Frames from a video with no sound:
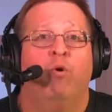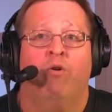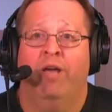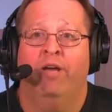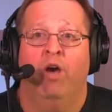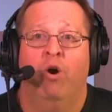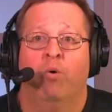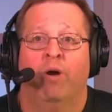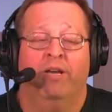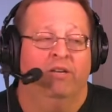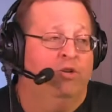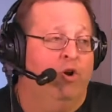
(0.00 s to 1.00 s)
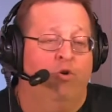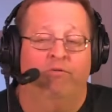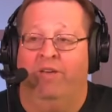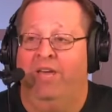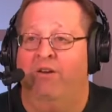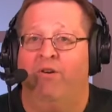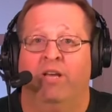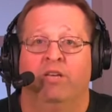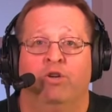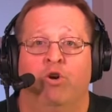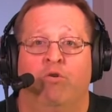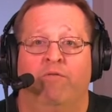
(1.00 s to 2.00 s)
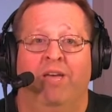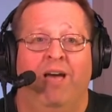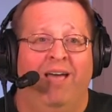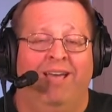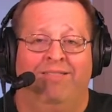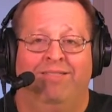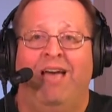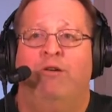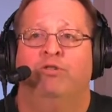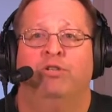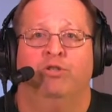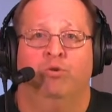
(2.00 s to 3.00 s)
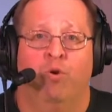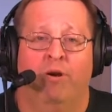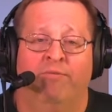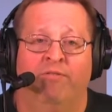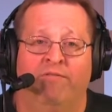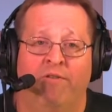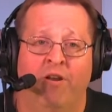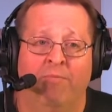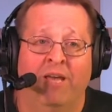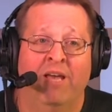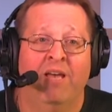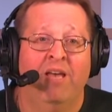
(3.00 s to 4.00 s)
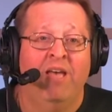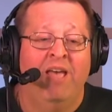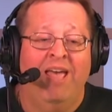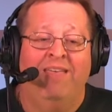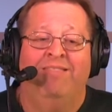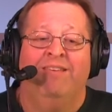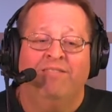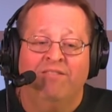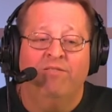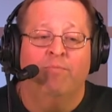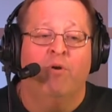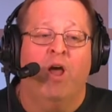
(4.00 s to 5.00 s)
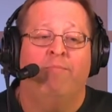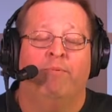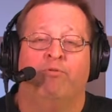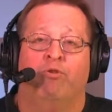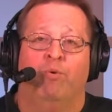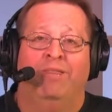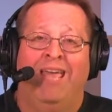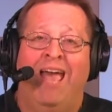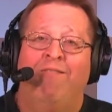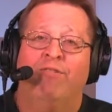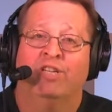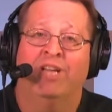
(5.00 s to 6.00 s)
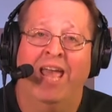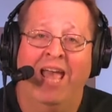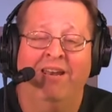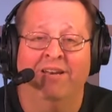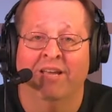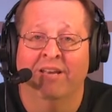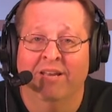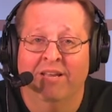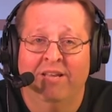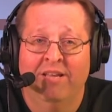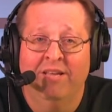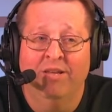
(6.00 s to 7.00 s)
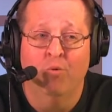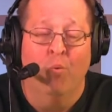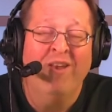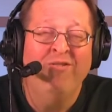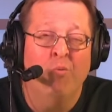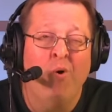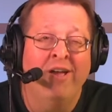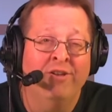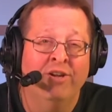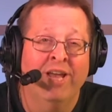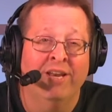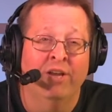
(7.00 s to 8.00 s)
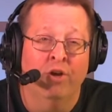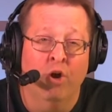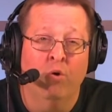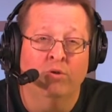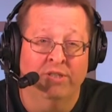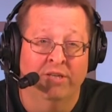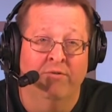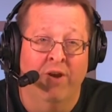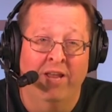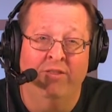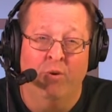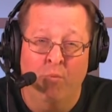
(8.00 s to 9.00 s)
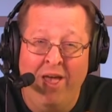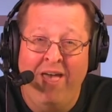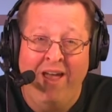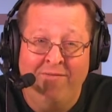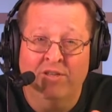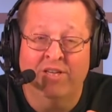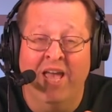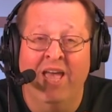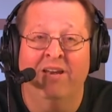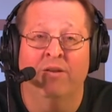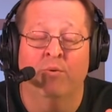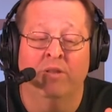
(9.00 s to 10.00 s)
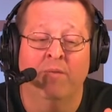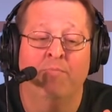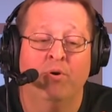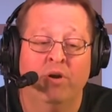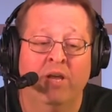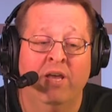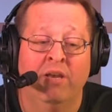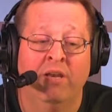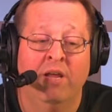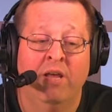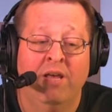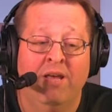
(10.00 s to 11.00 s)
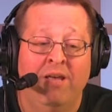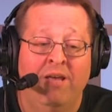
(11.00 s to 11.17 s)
anywhere I go. I can turn over here. I can turn over there. I got thousands of worms in front of me. And this is the problem. So when the average candidate, you wonder why you're getting ghosted, right? The average candidate, when they put in